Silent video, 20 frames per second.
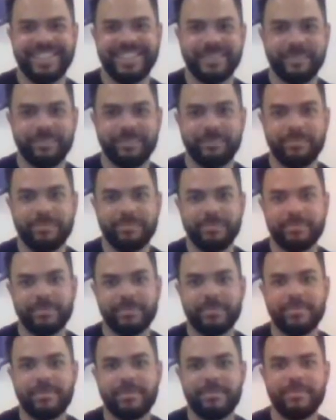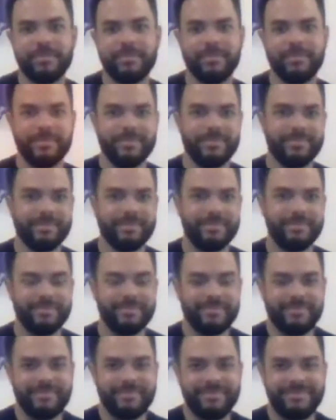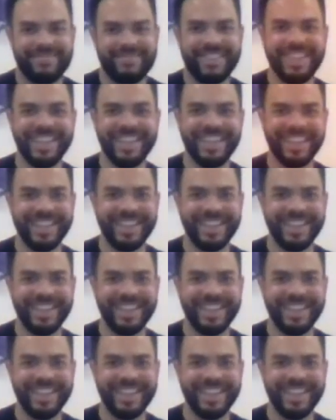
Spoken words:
(silent)